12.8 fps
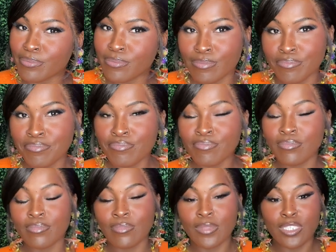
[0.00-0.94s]
Hmm?
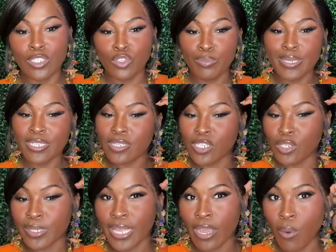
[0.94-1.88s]
Since you're being stingy
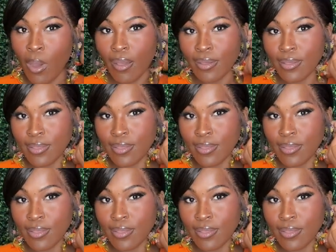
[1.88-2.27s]
with that guac.